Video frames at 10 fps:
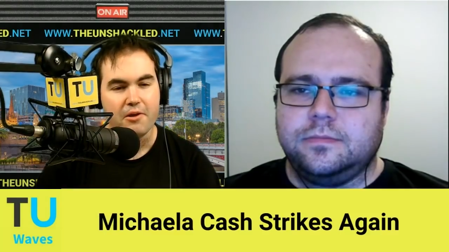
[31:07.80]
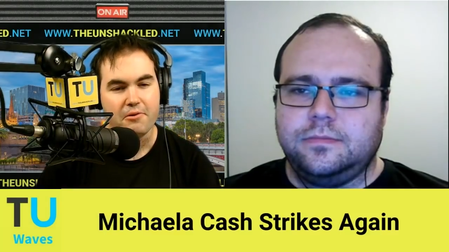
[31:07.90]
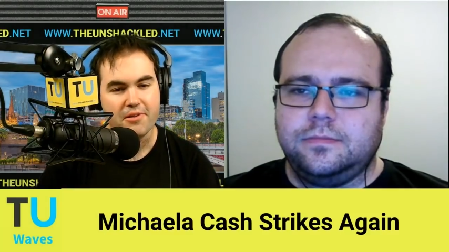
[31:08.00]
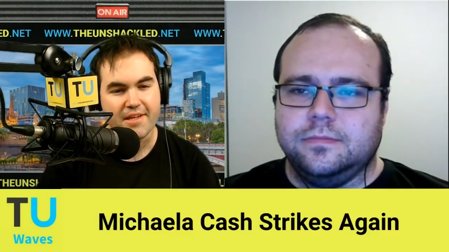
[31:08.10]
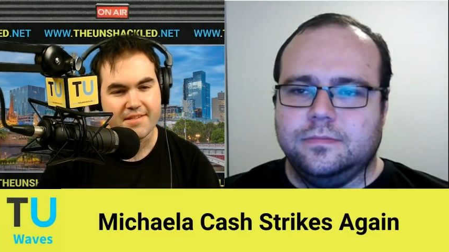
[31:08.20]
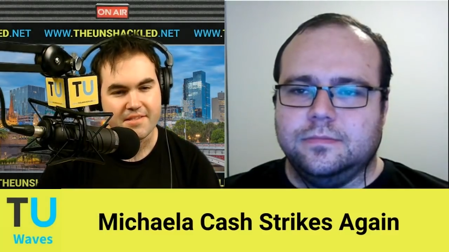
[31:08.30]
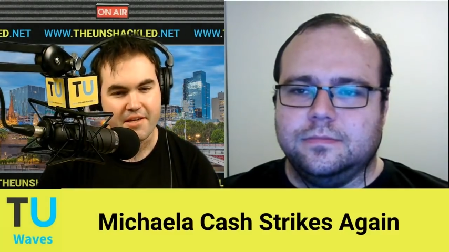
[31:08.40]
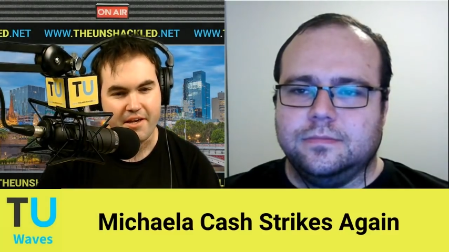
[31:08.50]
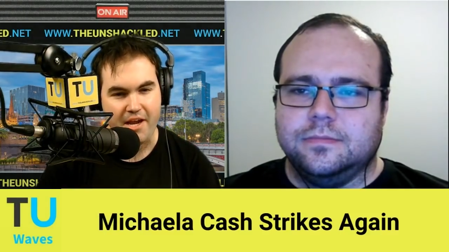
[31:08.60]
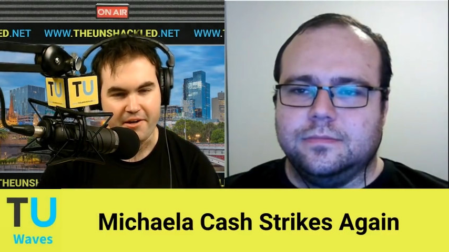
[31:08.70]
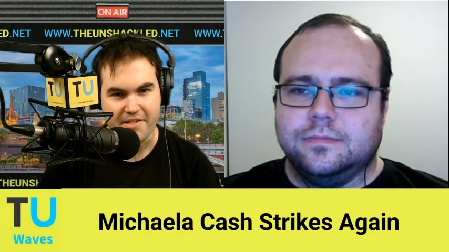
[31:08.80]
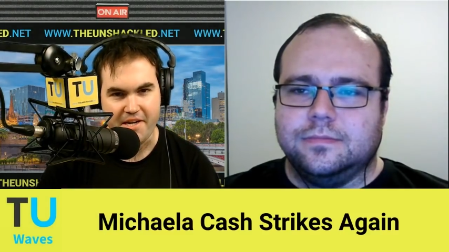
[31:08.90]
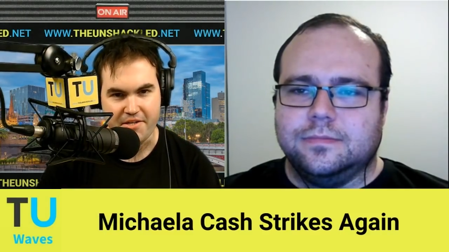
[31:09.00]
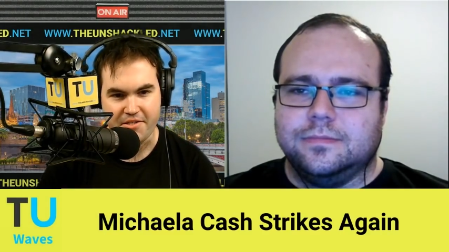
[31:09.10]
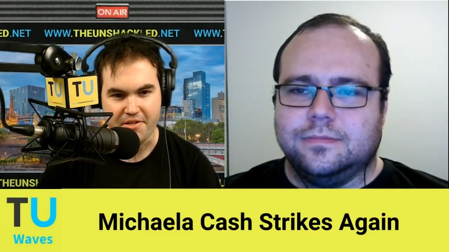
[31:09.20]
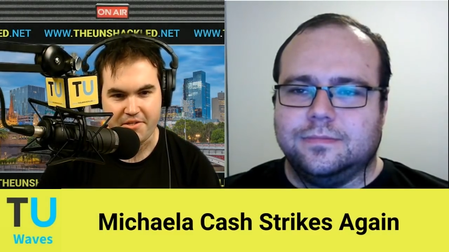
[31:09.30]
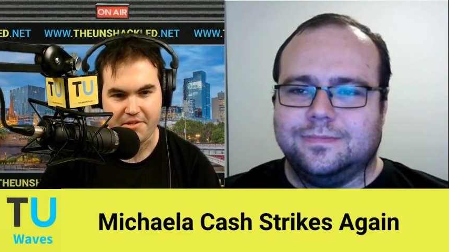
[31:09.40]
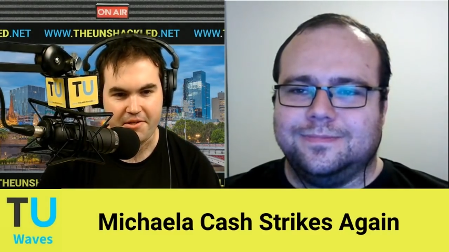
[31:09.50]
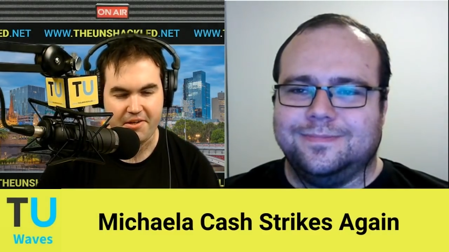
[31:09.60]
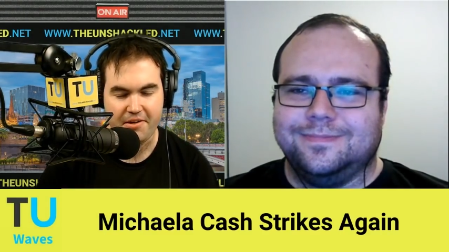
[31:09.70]
Speaker 1: Well, let's turn our attention
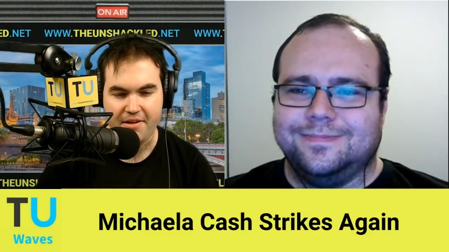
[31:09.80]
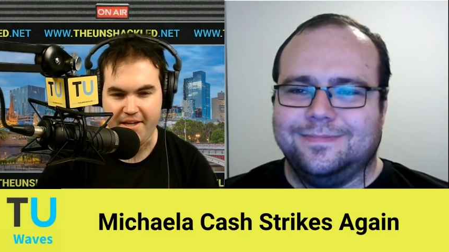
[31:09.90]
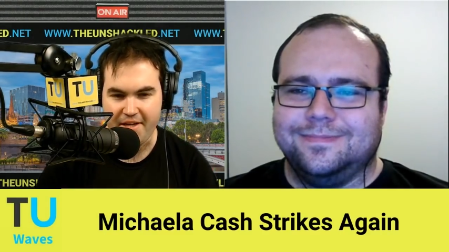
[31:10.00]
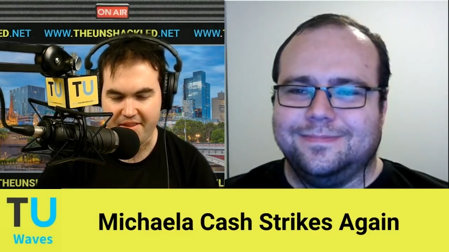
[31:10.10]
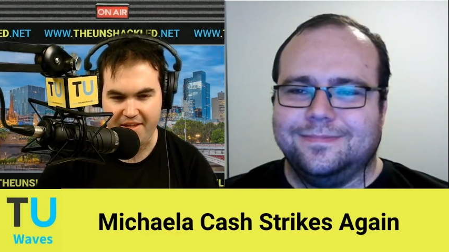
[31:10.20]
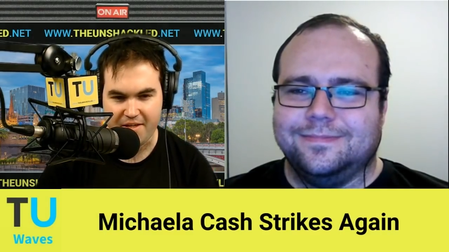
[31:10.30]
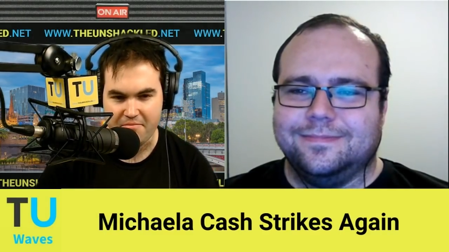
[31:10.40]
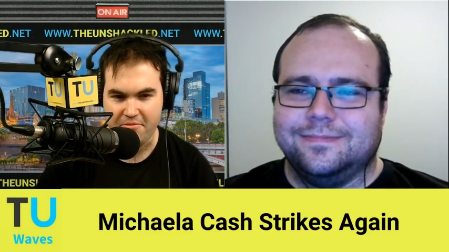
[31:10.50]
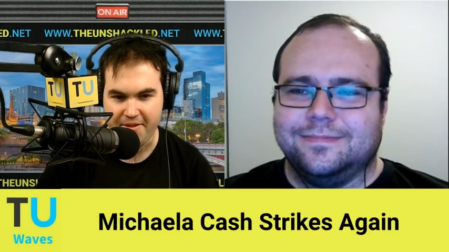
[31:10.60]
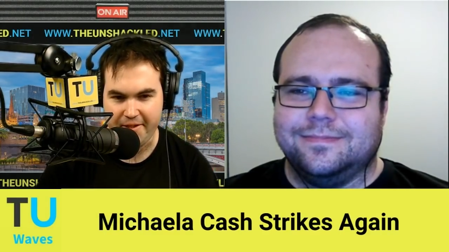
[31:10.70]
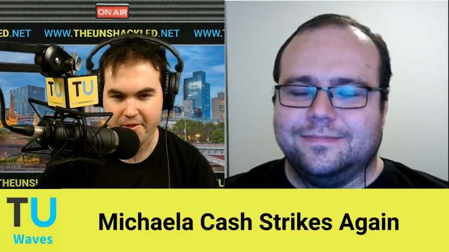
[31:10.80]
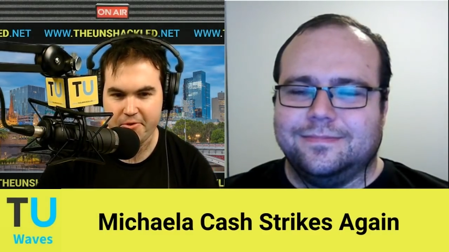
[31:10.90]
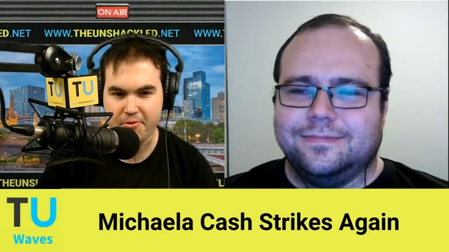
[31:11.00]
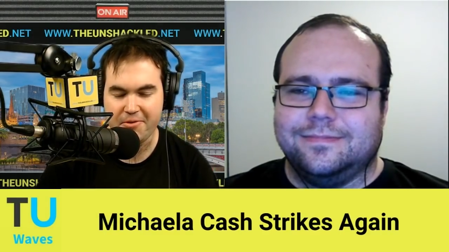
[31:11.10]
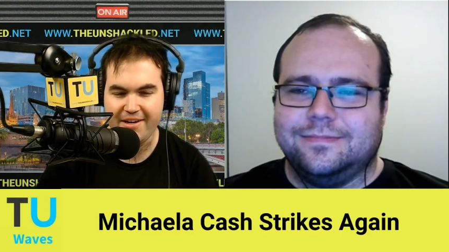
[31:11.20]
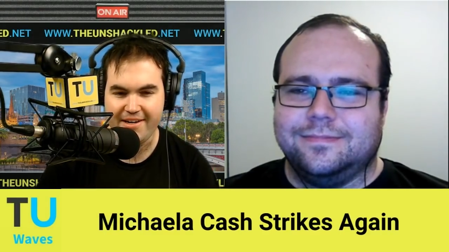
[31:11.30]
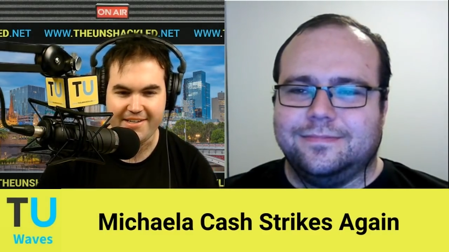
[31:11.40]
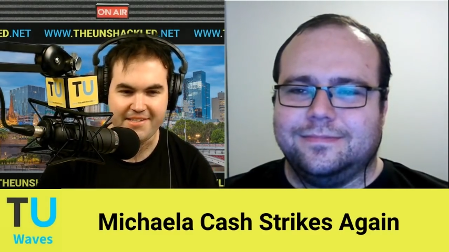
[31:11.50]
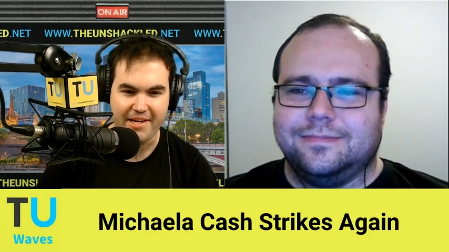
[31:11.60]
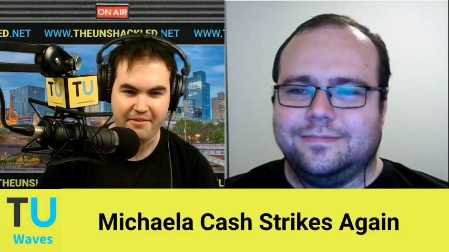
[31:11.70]
to another political
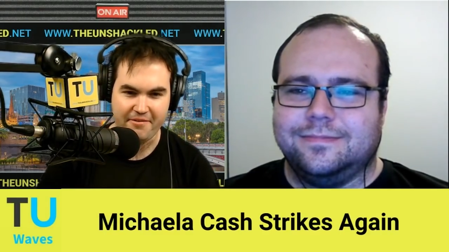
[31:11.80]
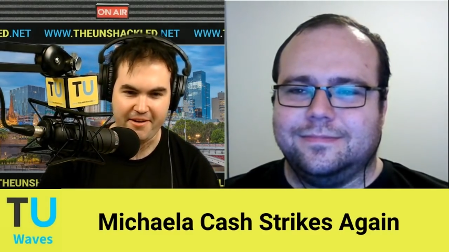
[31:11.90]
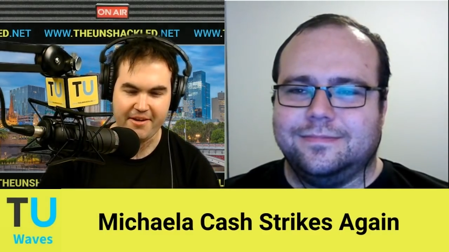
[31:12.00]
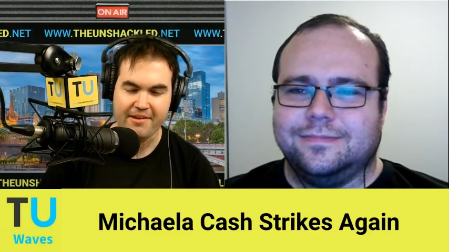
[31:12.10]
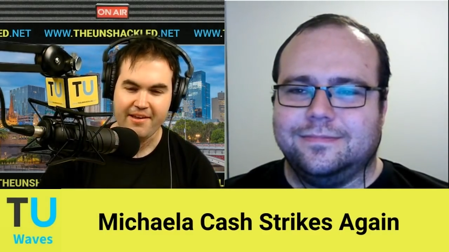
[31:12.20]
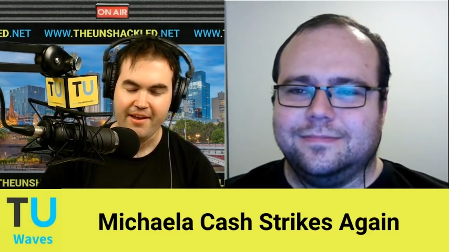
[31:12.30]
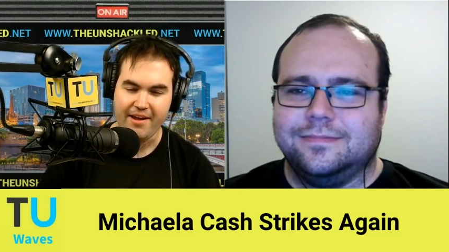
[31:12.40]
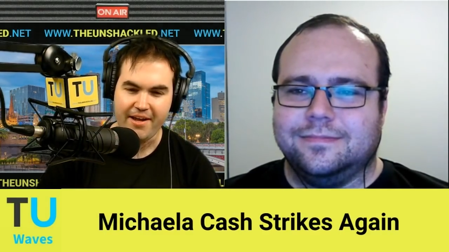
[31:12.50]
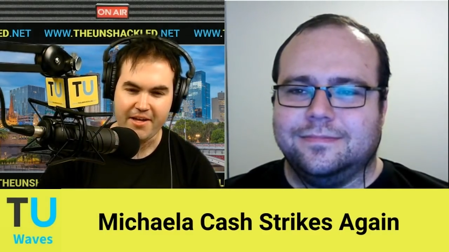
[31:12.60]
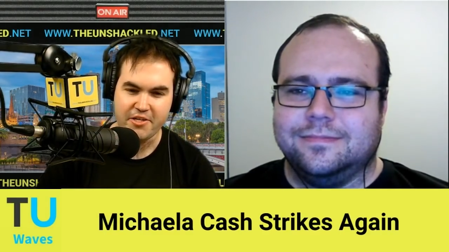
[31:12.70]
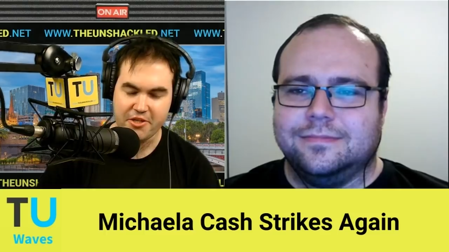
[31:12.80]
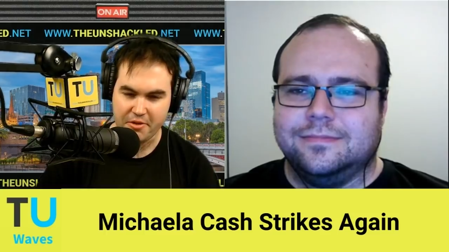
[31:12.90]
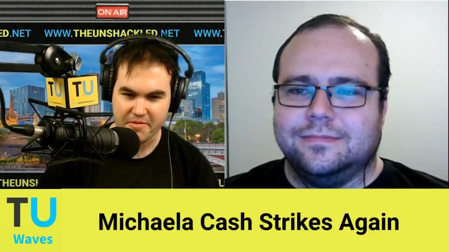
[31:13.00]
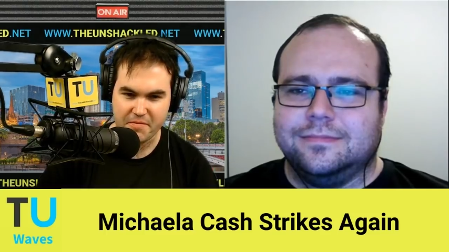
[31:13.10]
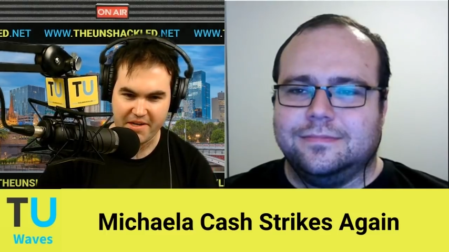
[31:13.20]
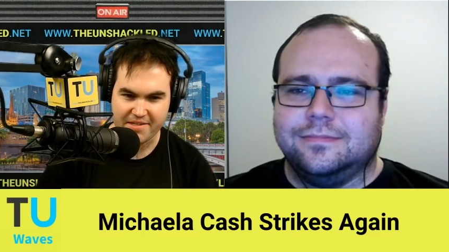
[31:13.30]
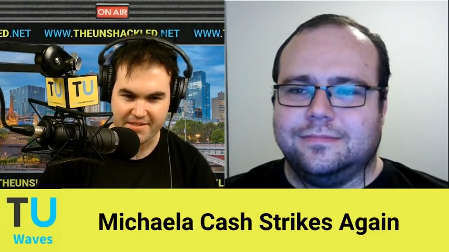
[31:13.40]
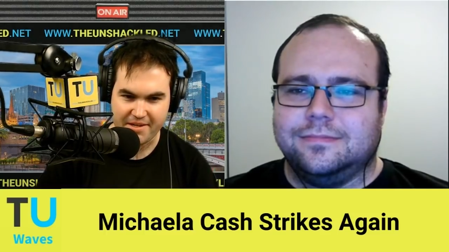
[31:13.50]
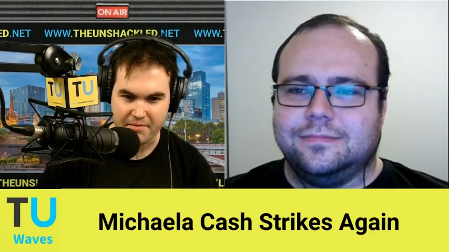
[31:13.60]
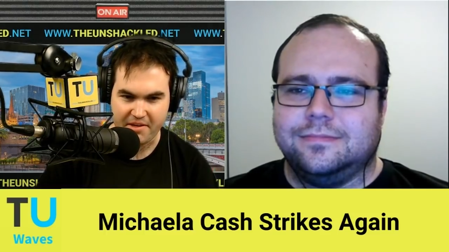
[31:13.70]
uh, diva, uh, Jobs
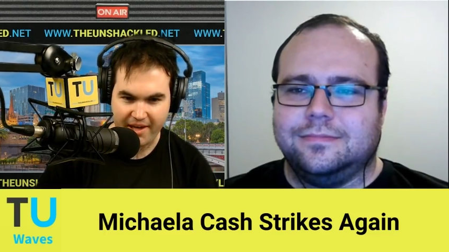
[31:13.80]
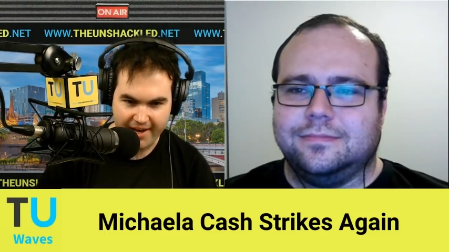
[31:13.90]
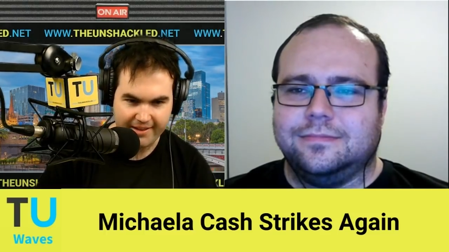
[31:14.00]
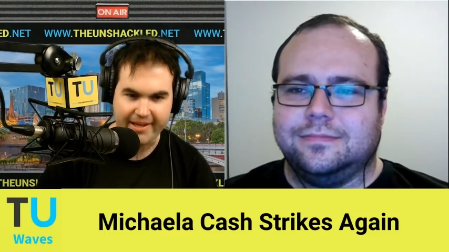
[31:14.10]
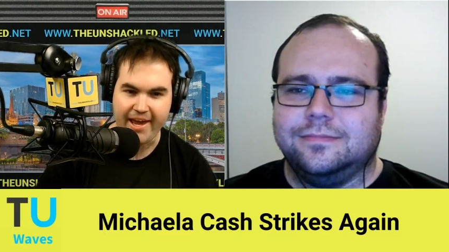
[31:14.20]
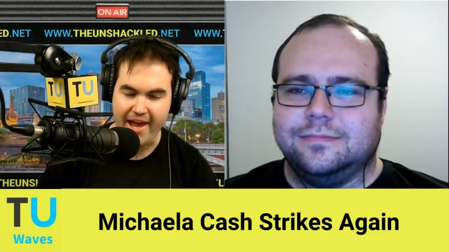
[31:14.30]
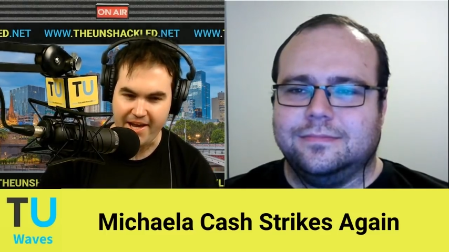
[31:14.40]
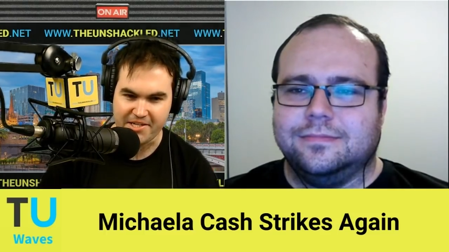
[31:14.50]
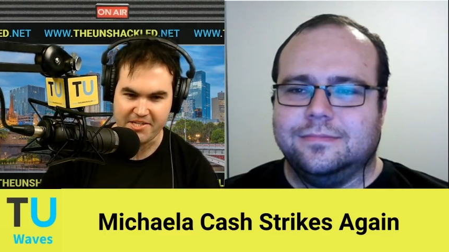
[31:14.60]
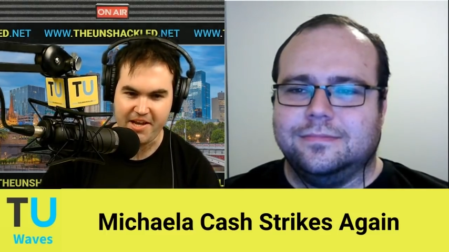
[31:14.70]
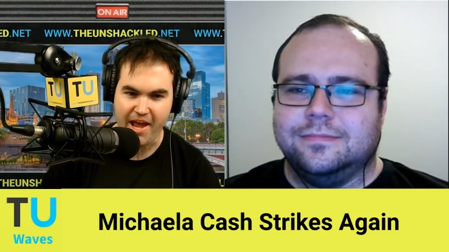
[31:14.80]
Minister Michaelia Cash.